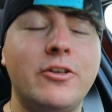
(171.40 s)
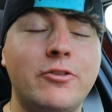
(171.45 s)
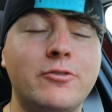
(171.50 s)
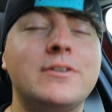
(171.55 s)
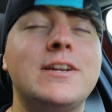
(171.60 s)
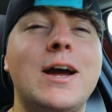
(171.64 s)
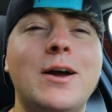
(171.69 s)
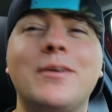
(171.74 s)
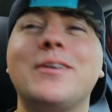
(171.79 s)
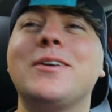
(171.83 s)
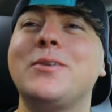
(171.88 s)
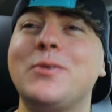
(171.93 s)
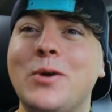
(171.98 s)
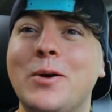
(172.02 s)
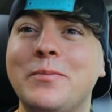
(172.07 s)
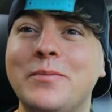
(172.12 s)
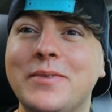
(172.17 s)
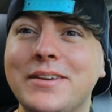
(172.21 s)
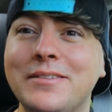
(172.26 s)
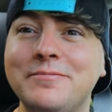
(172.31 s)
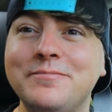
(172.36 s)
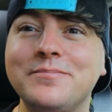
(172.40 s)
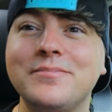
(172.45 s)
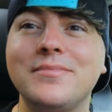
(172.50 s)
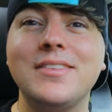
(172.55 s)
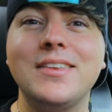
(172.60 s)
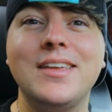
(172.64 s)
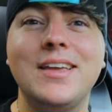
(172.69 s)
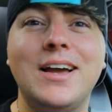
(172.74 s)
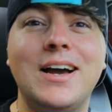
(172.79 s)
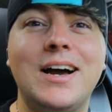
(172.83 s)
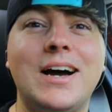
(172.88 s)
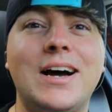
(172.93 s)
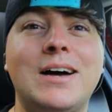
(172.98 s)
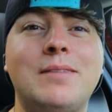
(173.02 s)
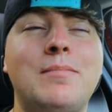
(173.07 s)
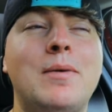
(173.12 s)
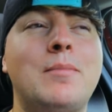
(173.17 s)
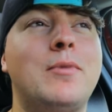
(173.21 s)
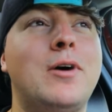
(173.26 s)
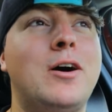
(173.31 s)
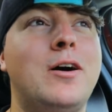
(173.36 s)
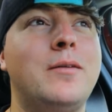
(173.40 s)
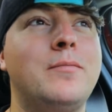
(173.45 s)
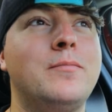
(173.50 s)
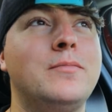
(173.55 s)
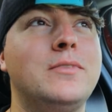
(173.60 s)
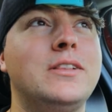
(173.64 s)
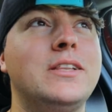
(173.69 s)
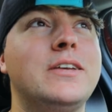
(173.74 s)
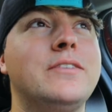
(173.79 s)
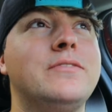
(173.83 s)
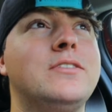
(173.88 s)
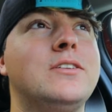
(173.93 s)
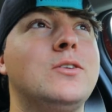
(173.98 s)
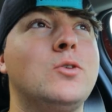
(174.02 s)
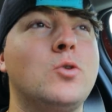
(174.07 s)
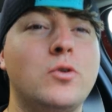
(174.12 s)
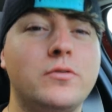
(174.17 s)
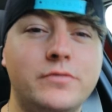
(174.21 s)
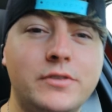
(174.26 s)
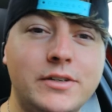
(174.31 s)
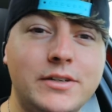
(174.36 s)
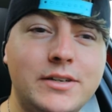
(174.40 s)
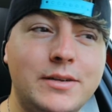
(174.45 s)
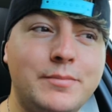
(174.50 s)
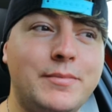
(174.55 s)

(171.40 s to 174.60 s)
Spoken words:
town I grew up in. My mom lived in Norfolk,